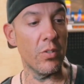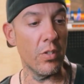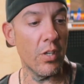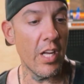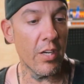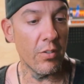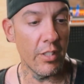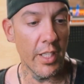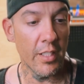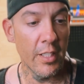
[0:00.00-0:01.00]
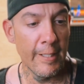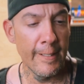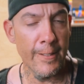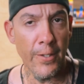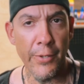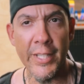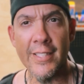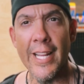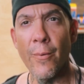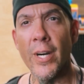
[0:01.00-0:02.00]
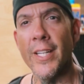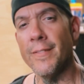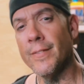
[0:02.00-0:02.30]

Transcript: through their lateral line. So anyways, day 1,